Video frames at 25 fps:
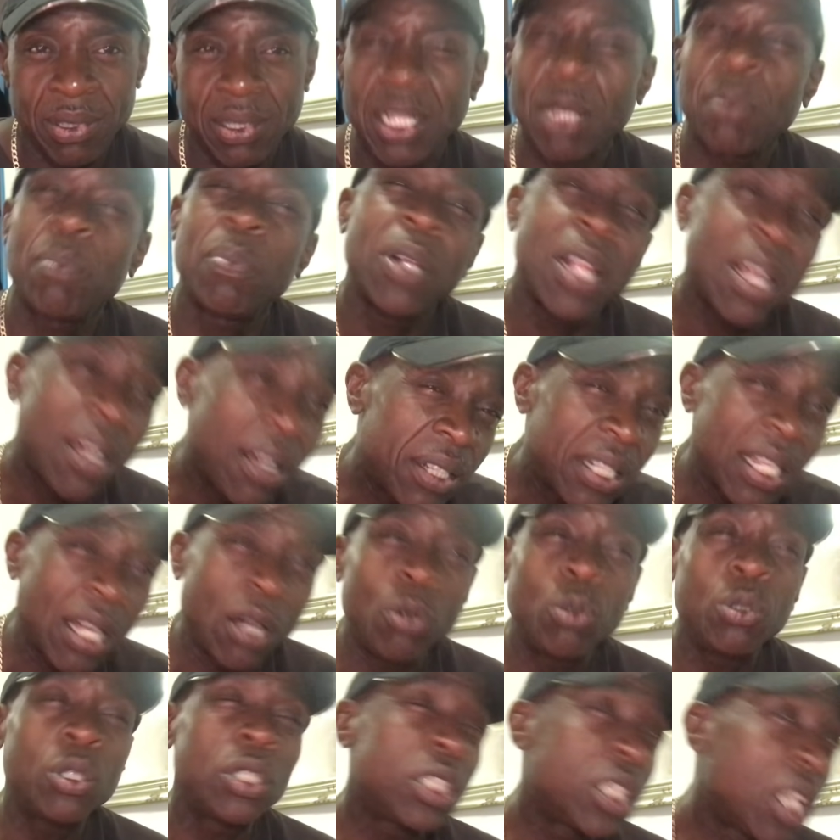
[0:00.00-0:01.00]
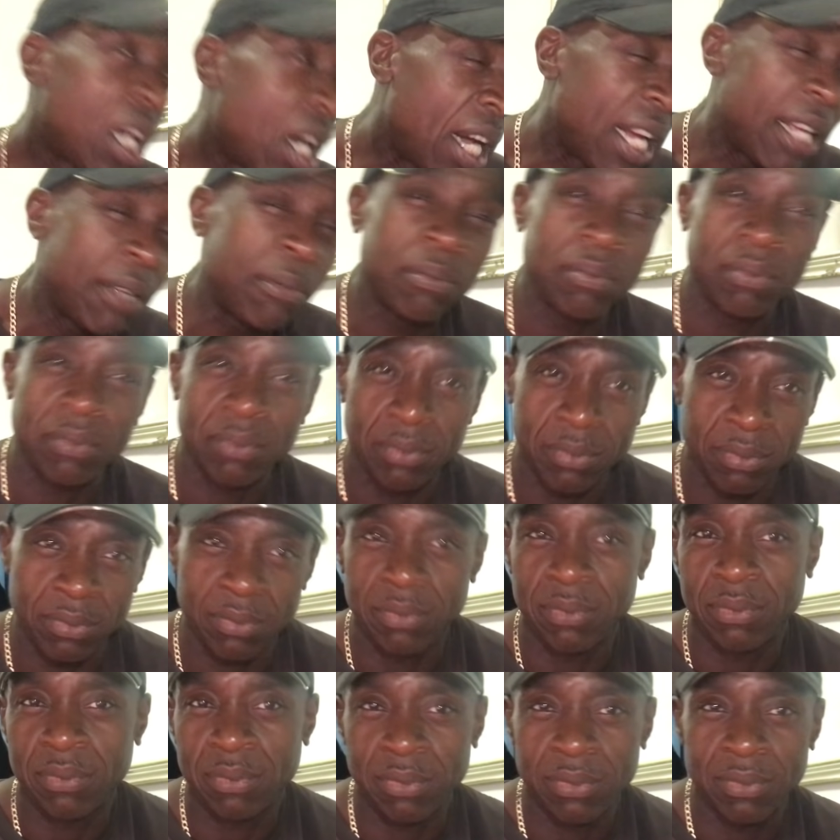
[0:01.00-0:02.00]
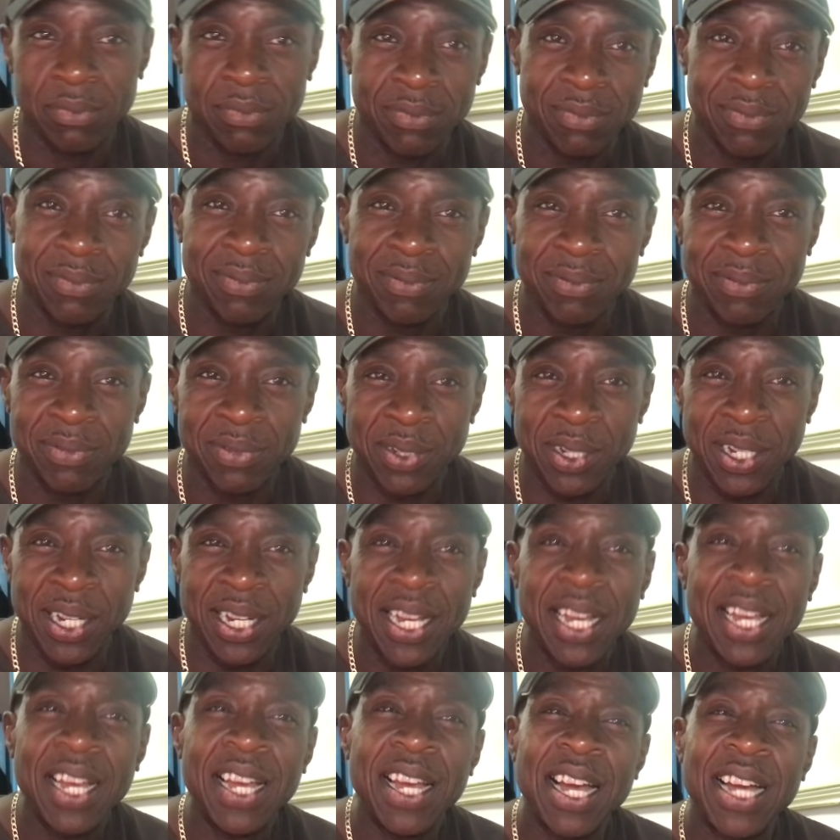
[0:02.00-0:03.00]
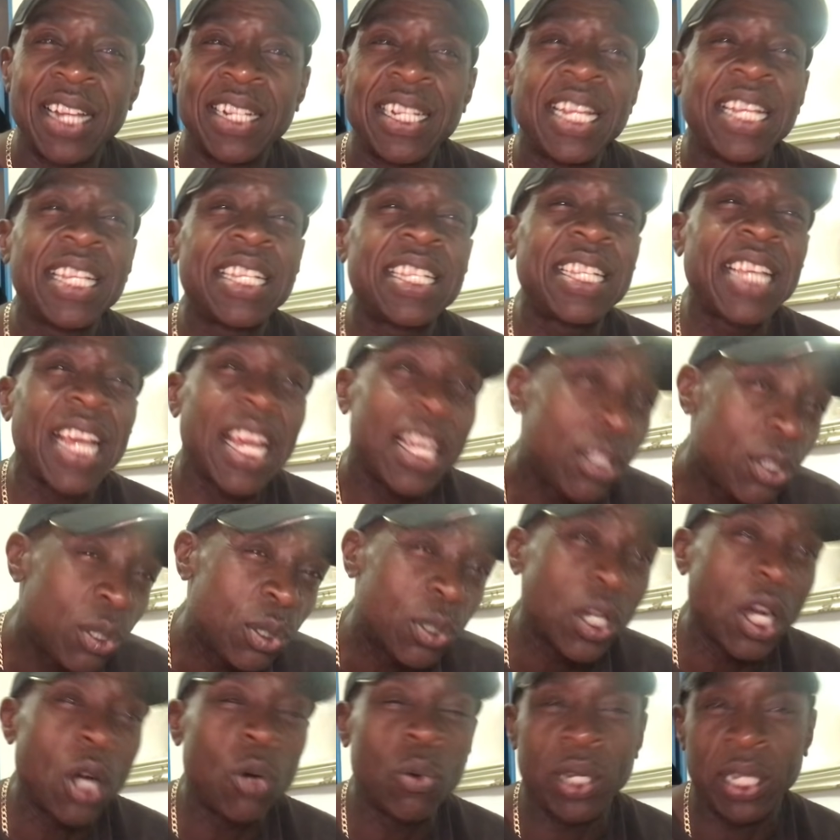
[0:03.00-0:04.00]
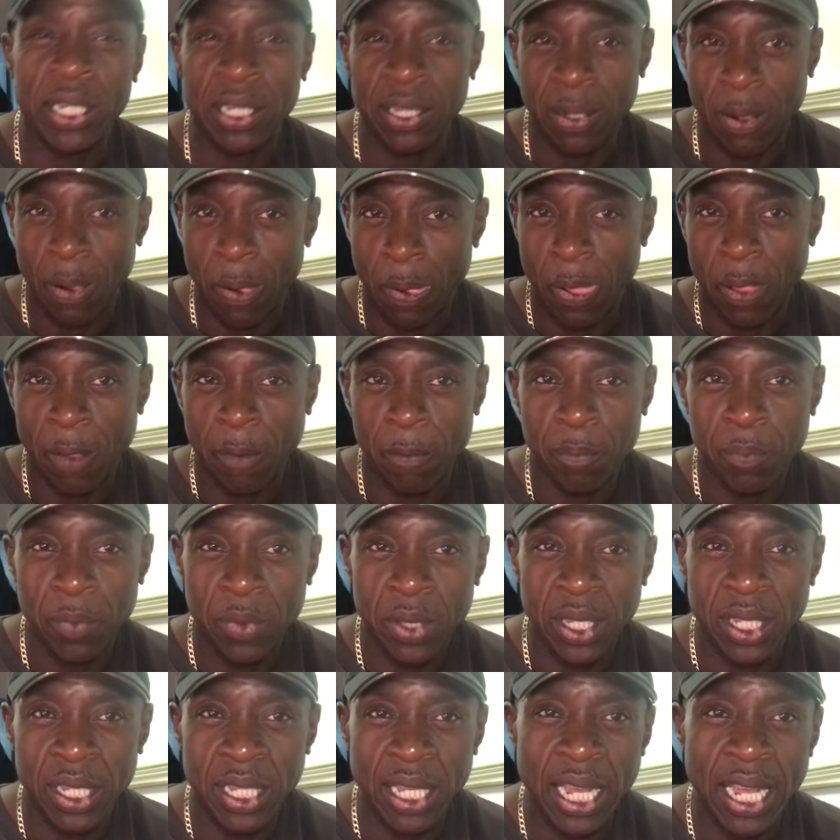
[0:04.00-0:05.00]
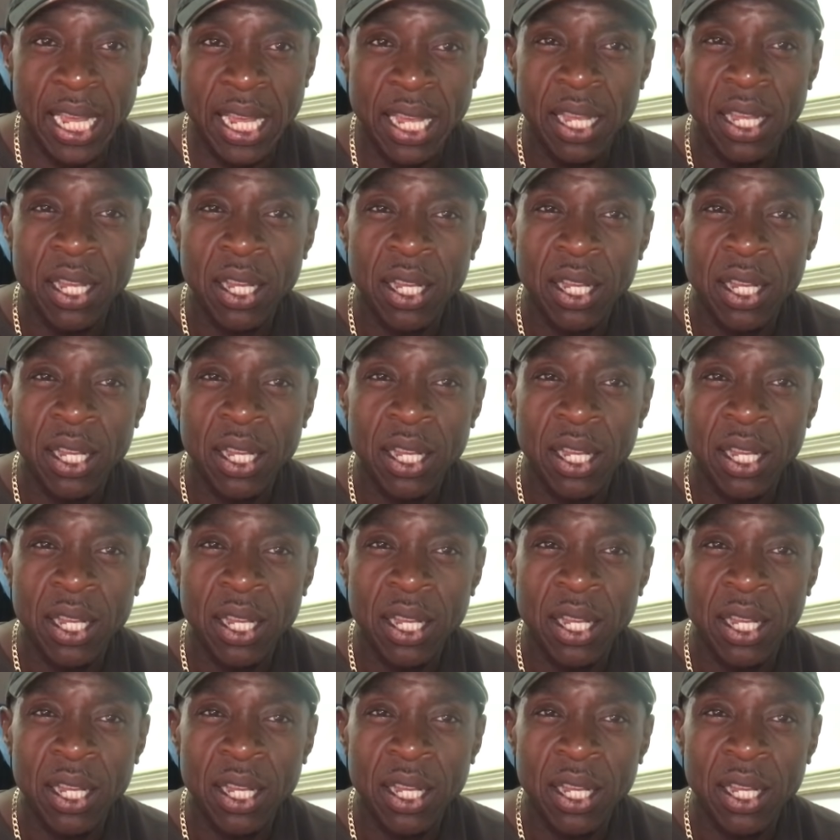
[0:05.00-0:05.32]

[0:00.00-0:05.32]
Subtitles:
They play on that all the time, right? And they get you going, yeah?